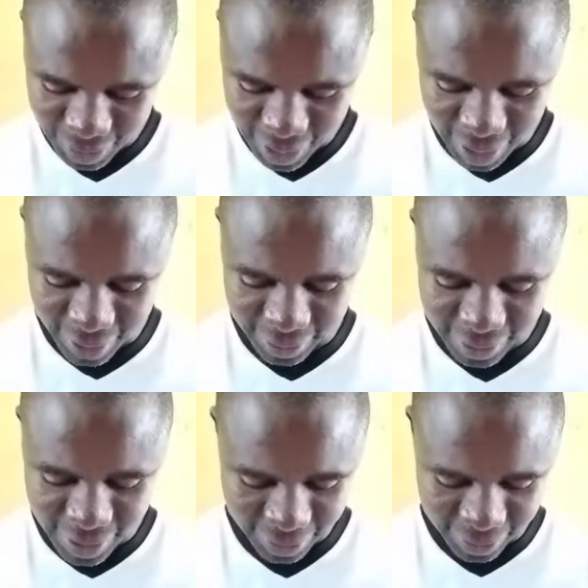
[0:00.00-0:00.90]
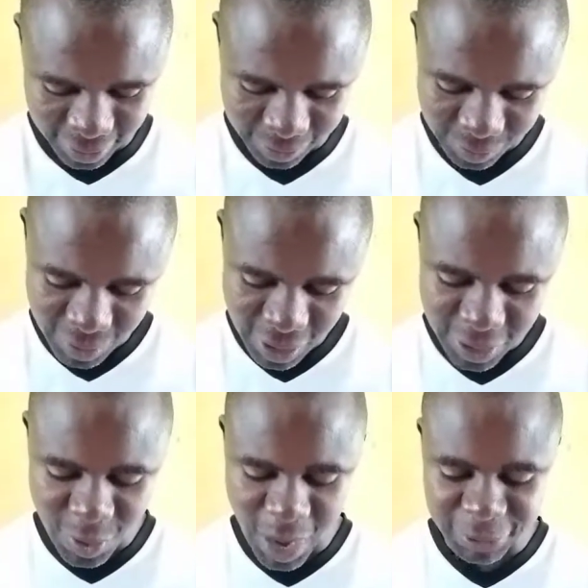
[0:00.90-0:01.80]
are disgusting. So you
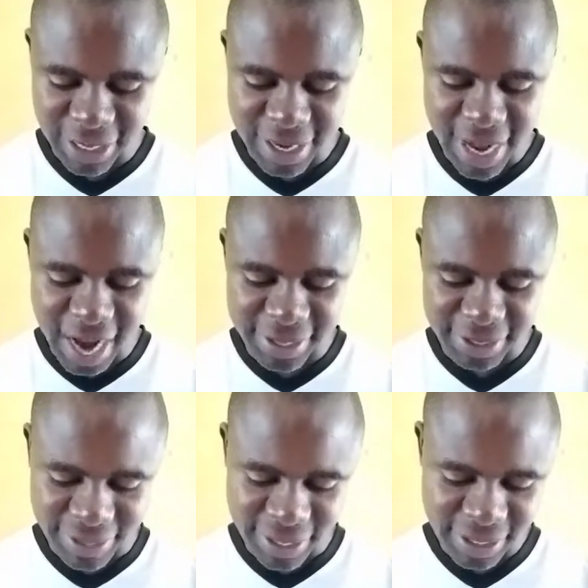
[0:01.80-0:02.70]
have Saint Andre.